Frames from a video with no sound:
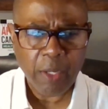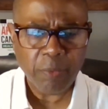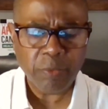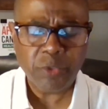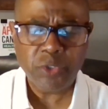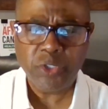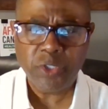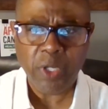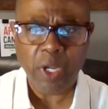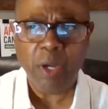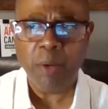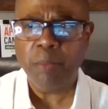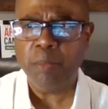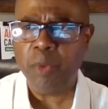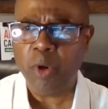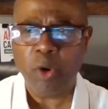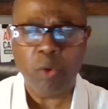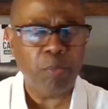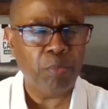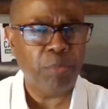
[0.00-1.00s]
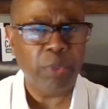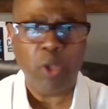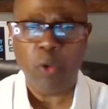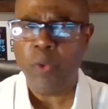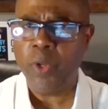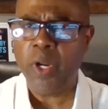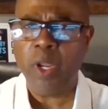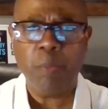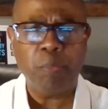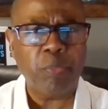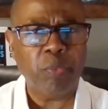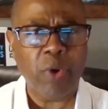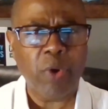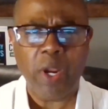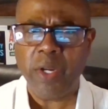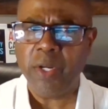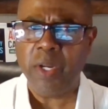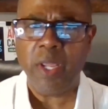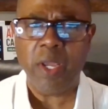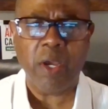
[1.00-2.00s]
Some are blowing up
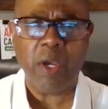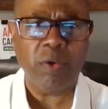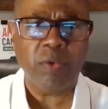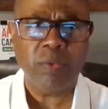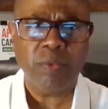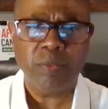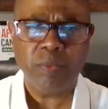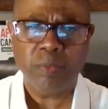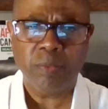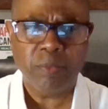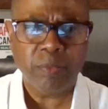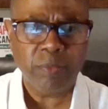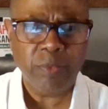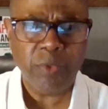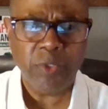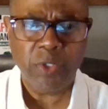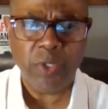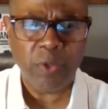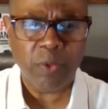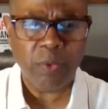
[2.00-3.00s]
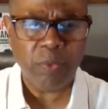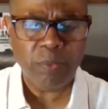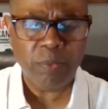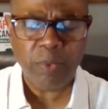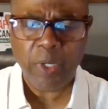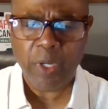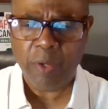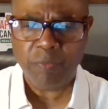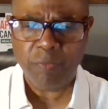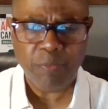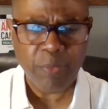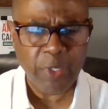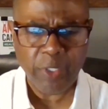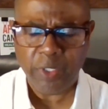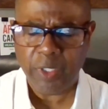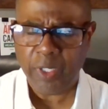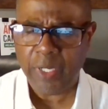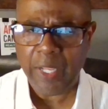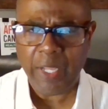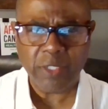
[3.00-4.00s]
right now.
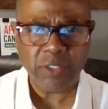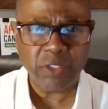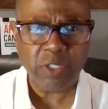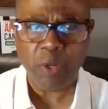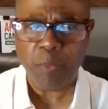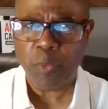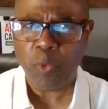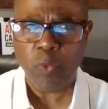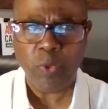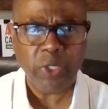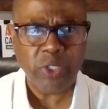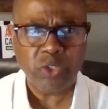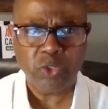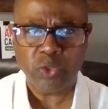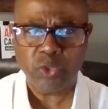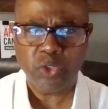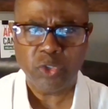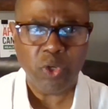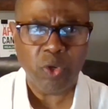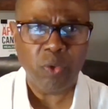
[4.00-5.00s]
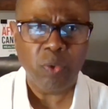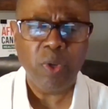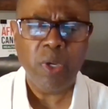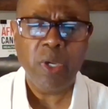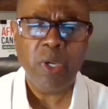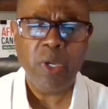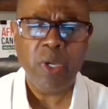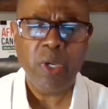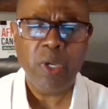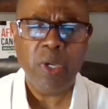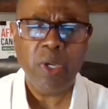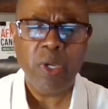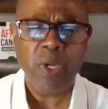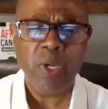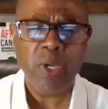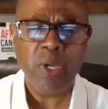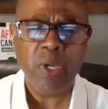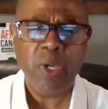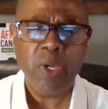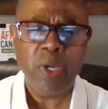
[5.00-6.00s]
Been the last couple weeks or so, they've
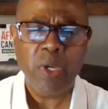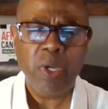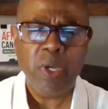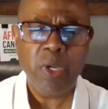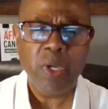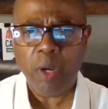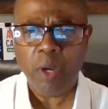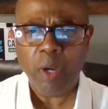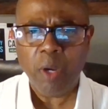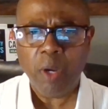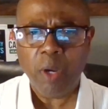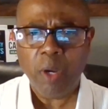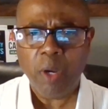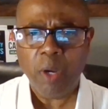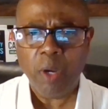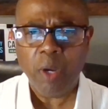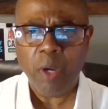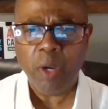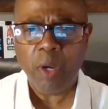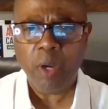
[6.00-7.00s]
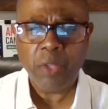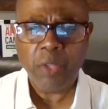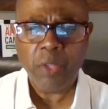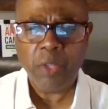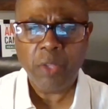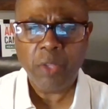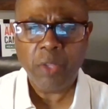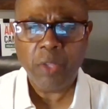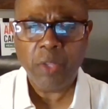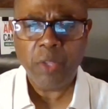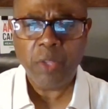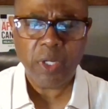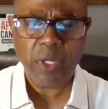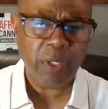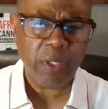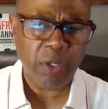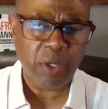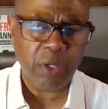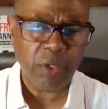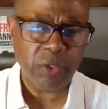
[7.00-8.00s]
been going up. Others
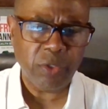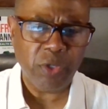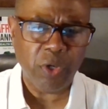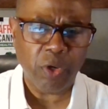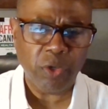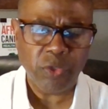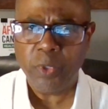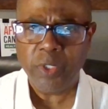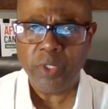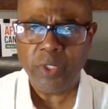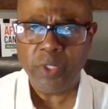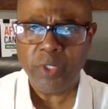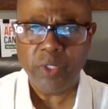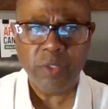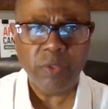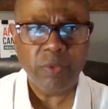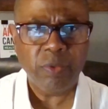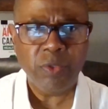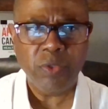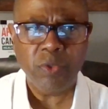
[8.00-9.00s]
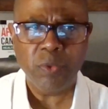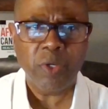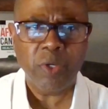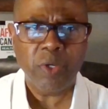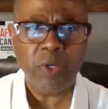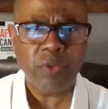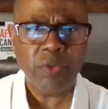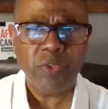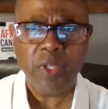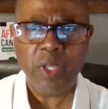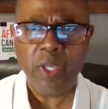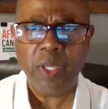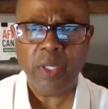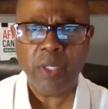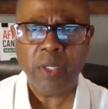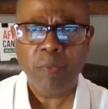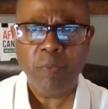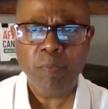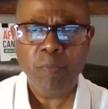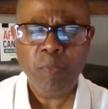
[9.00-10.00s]
are doing their
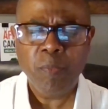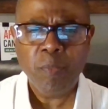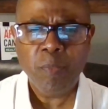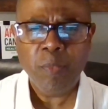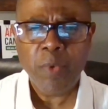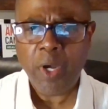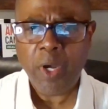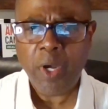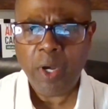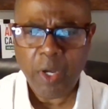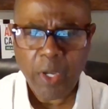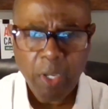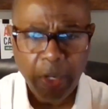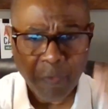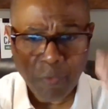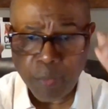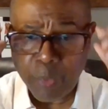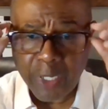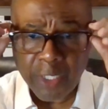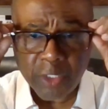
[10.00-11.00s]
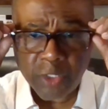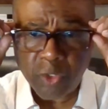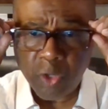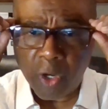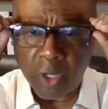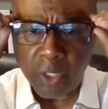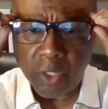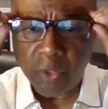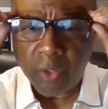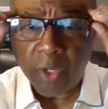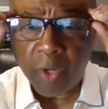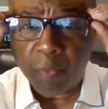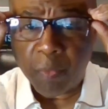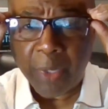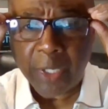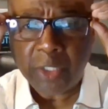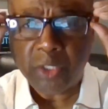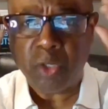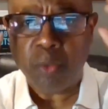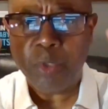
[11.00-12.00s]
thing. Everybody's talking.
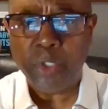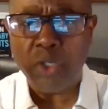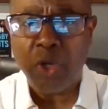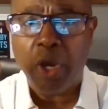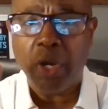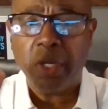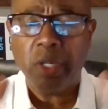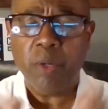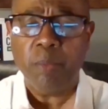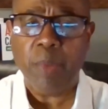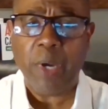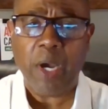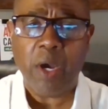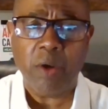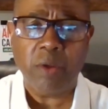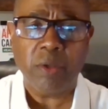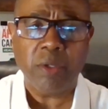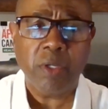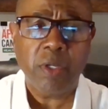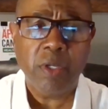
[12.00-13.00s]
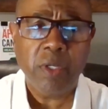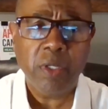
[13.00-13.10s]
Everybody's going to be talking about